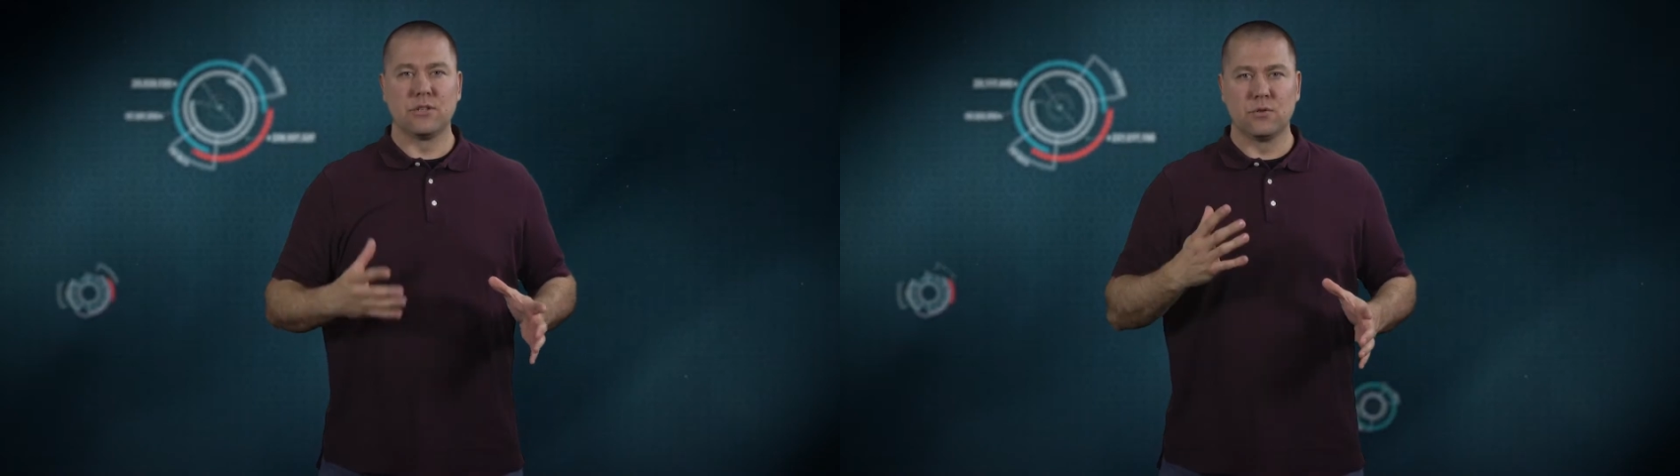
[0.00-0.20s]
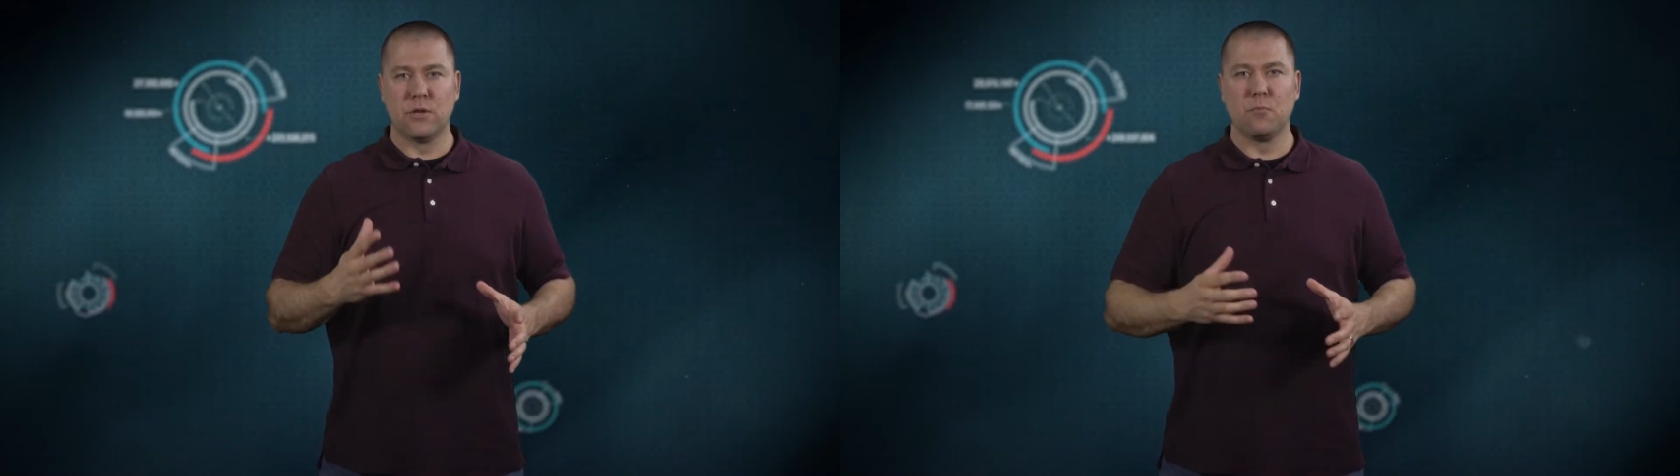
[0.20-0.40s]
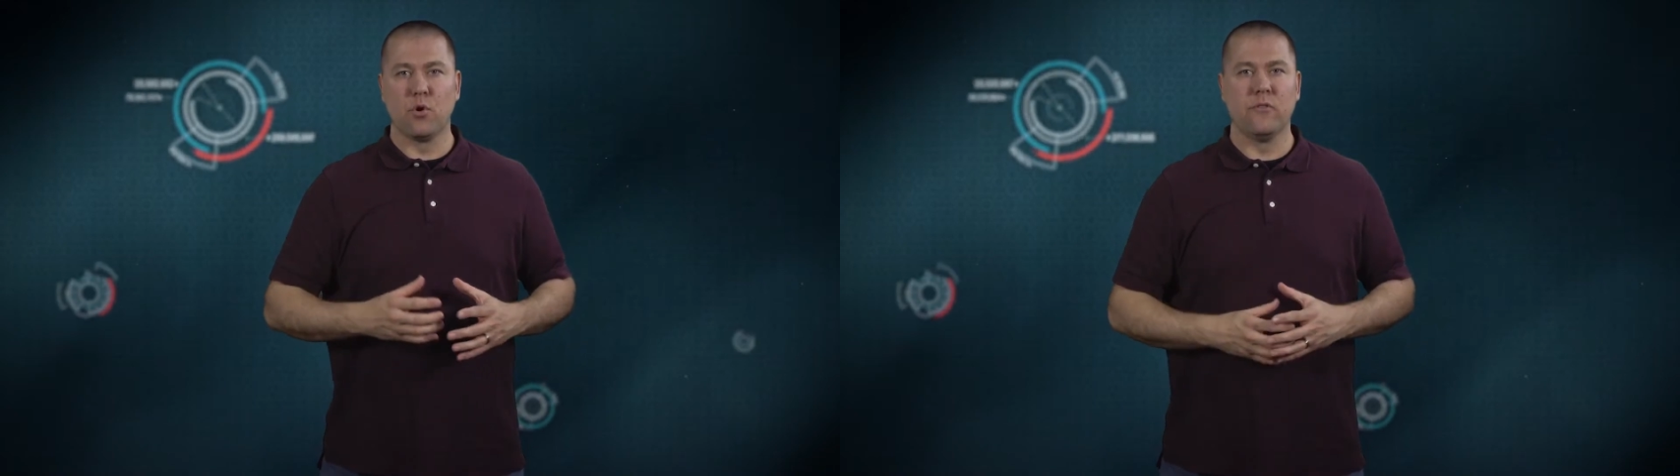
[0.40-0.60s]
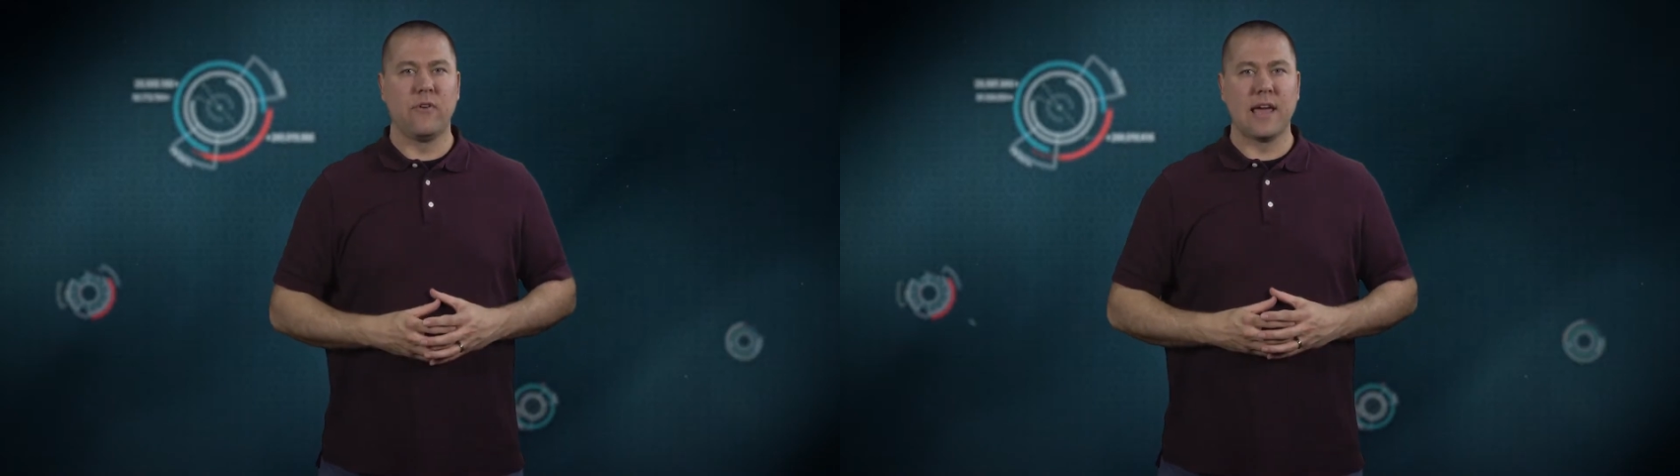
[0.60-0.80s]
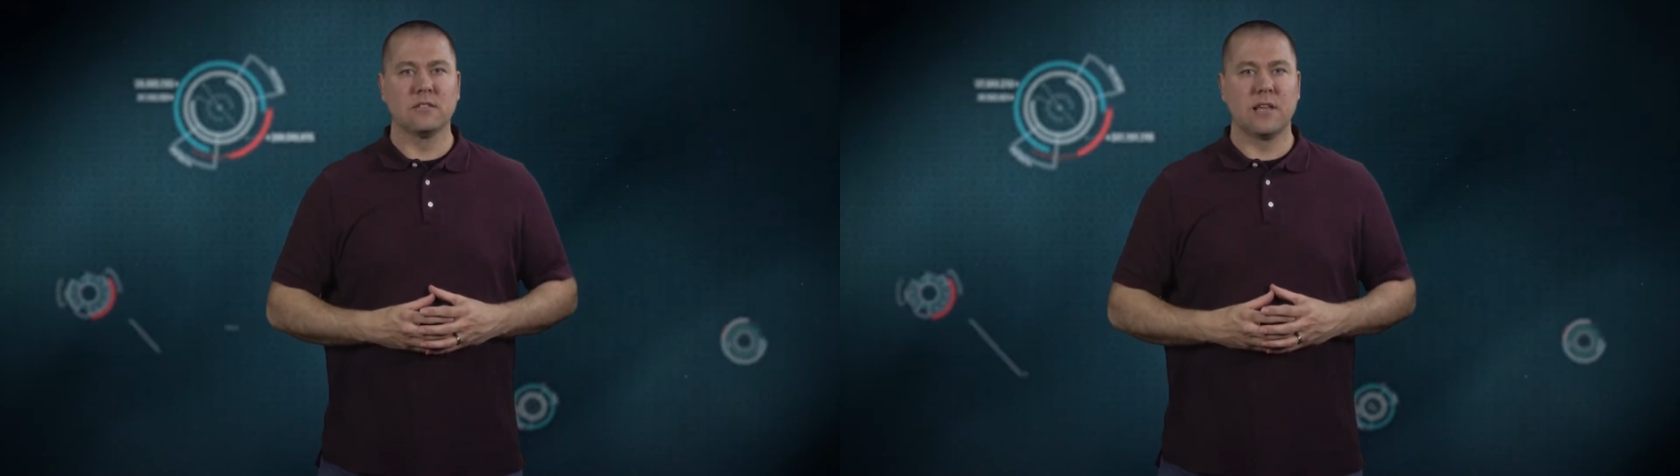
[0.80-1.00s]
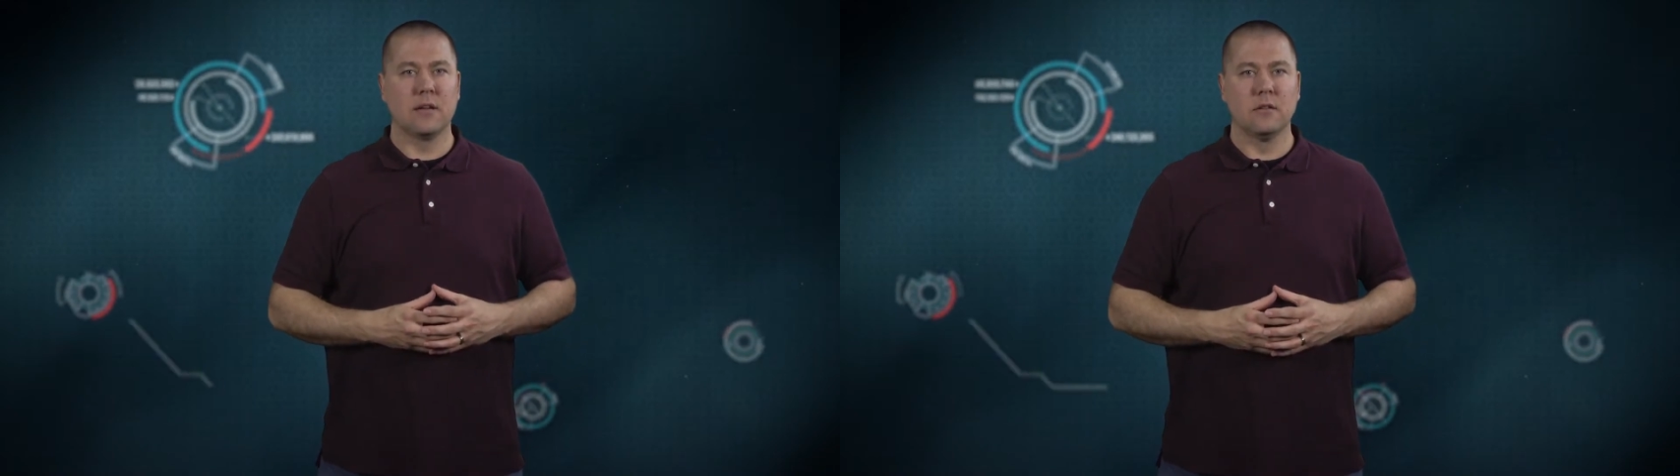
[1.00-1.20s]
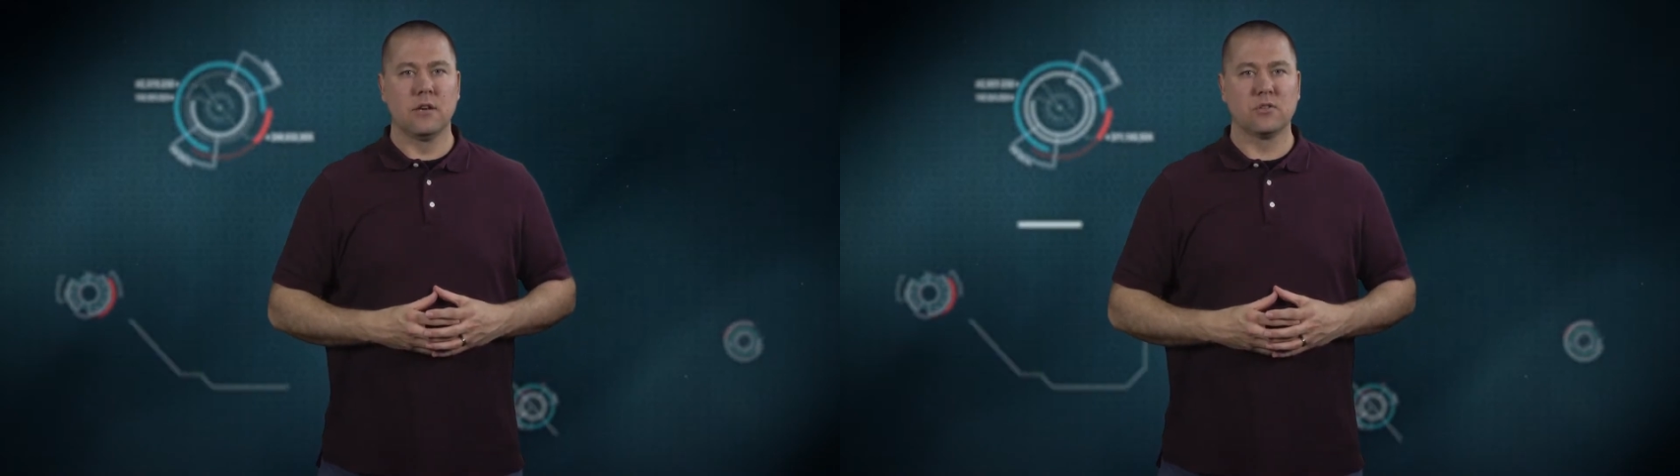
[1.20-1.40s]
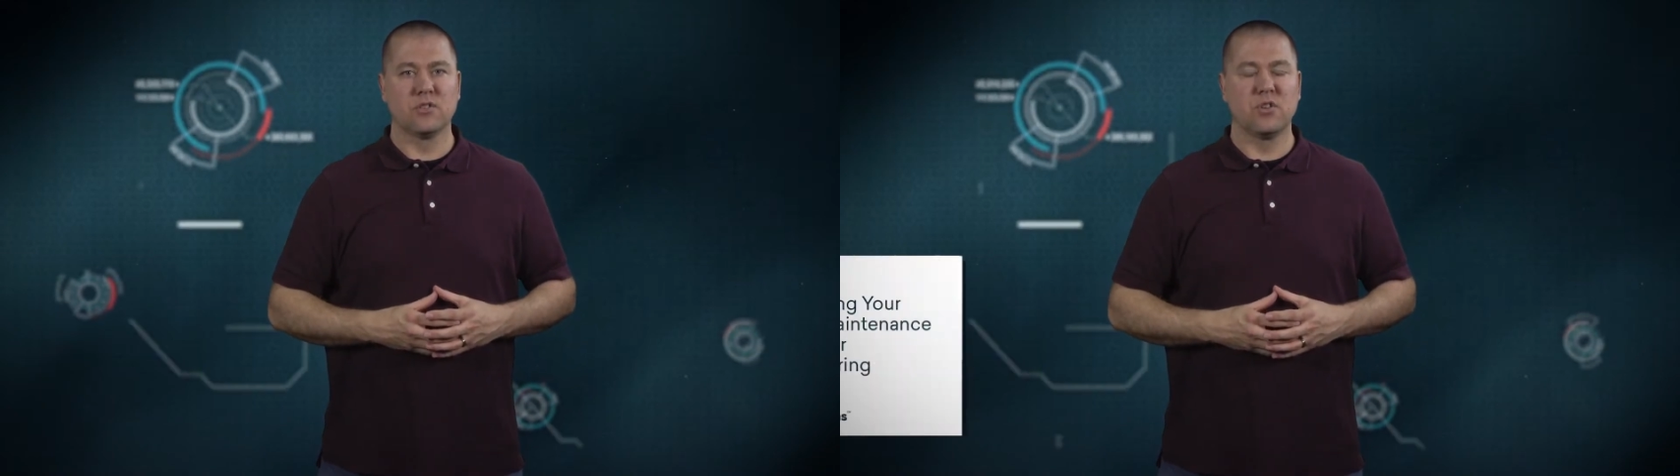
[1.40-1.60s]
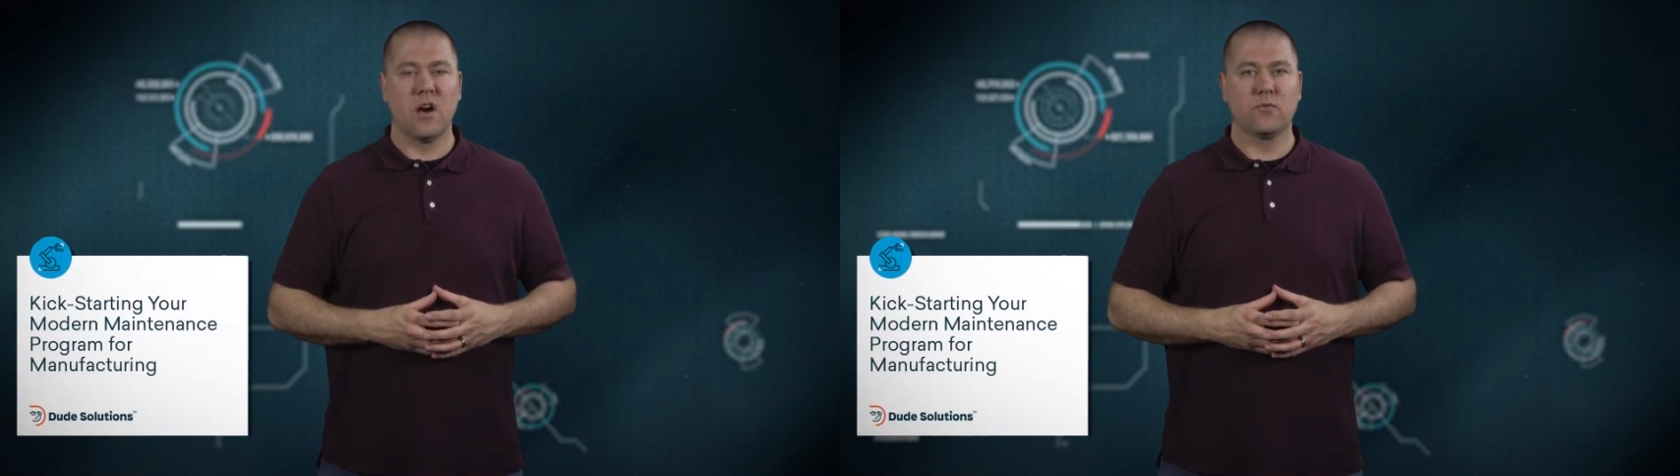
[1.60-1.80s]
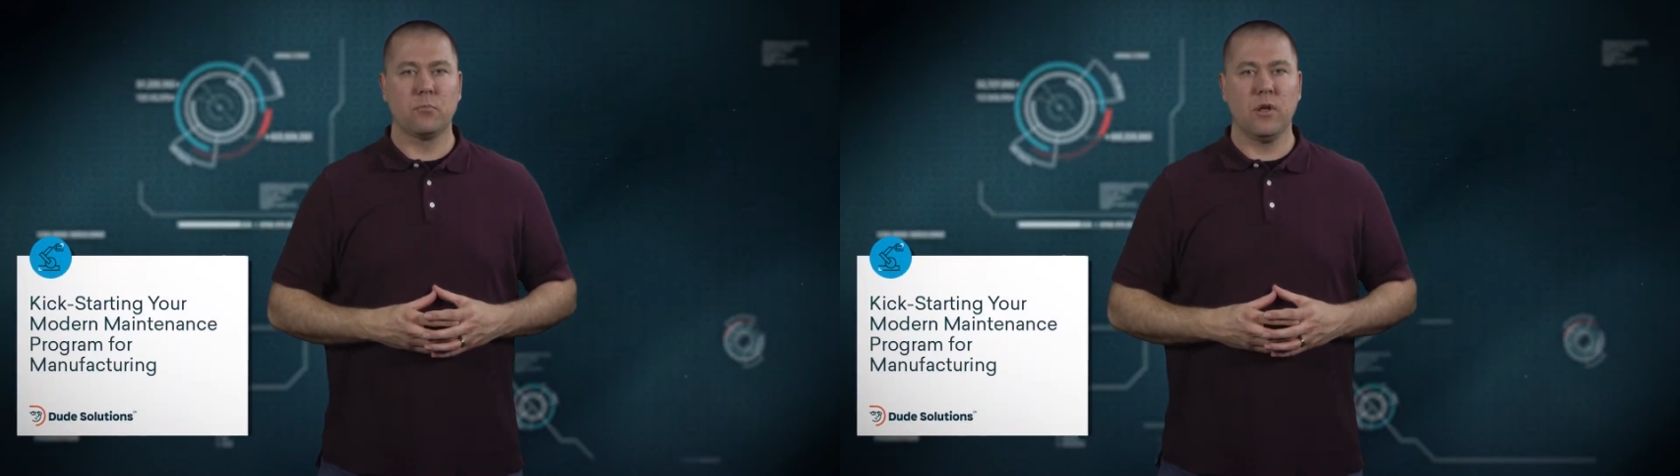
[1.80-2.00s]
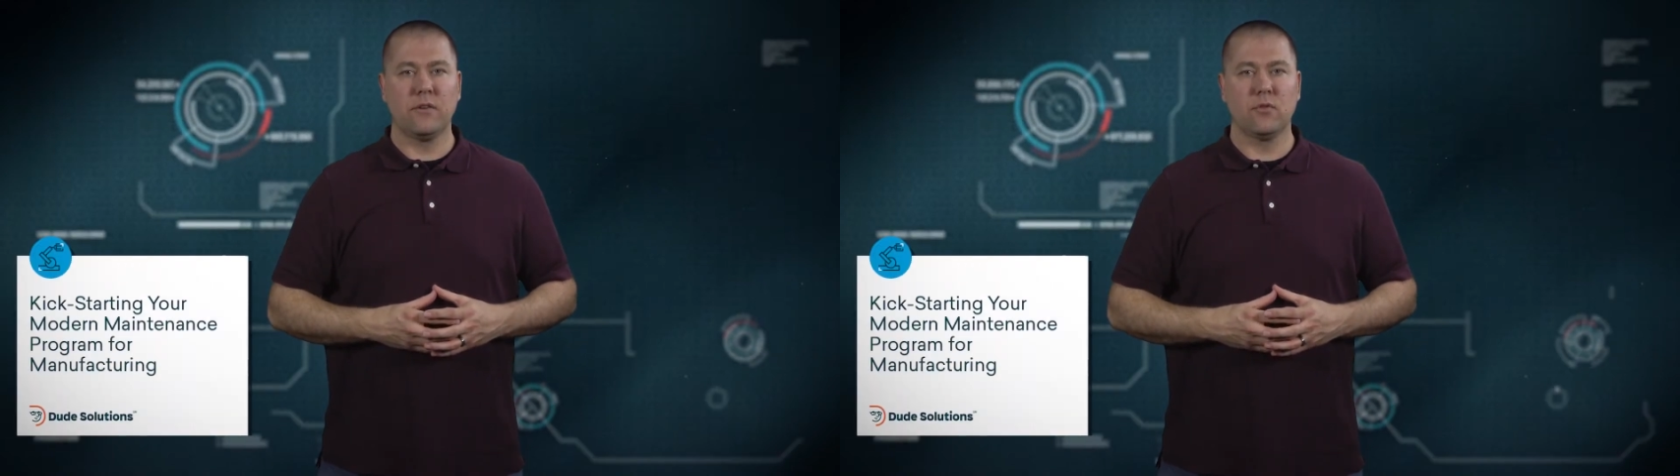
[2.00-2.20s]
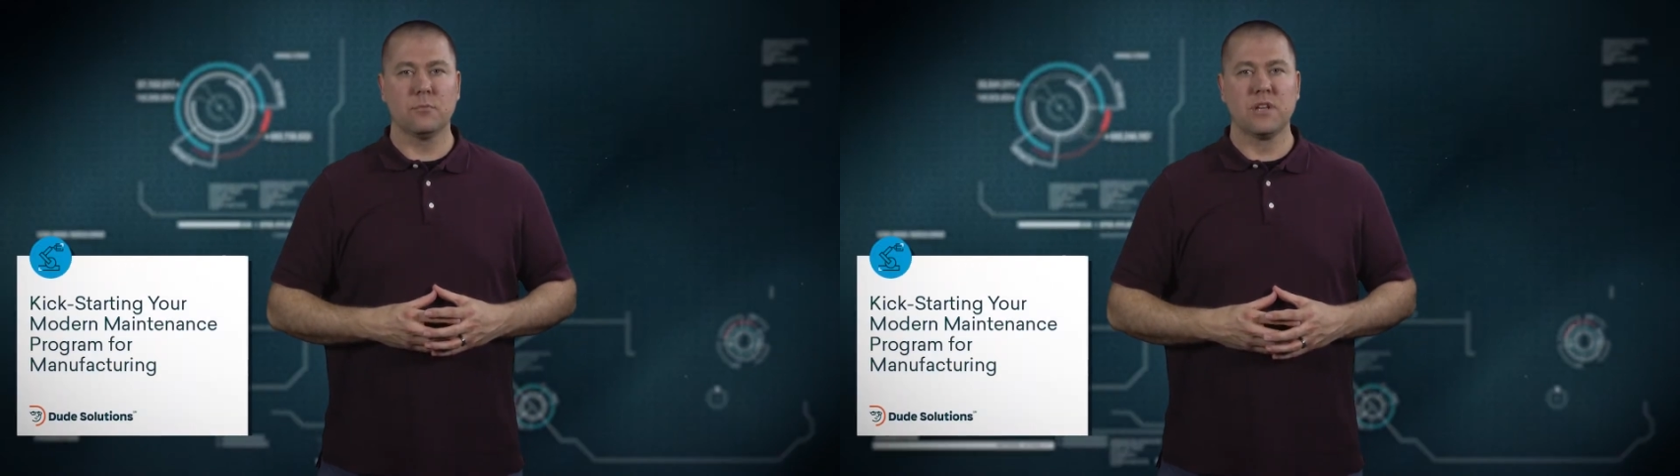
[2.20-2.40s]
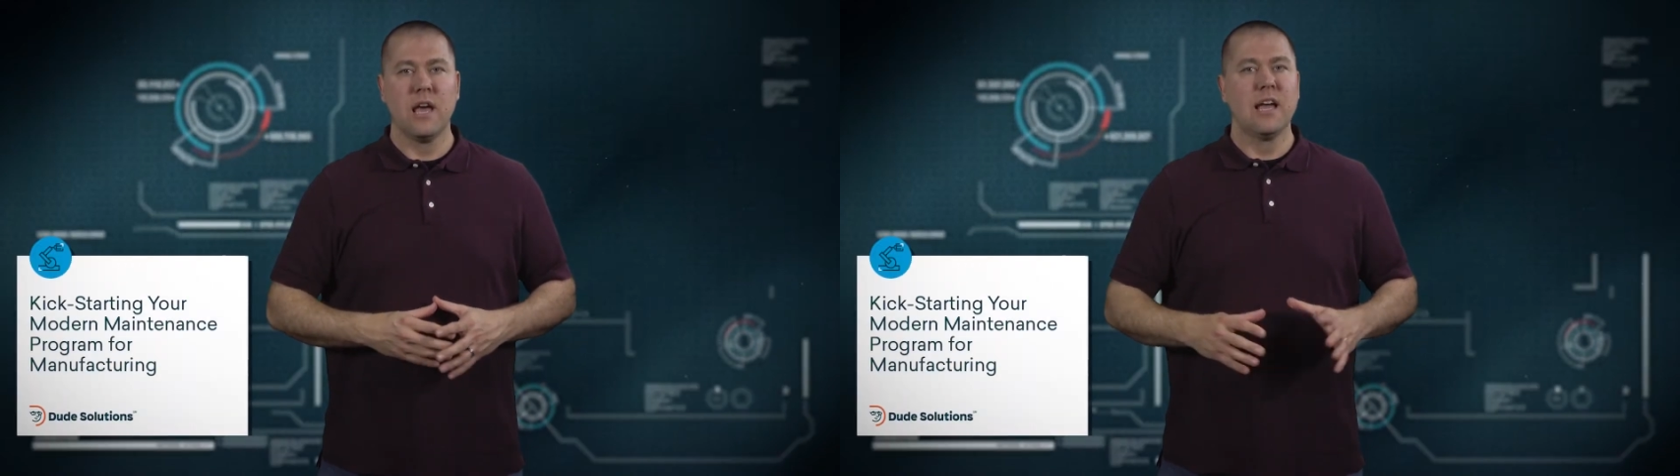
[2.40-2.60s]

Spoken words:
including more advanced analytical software platforms,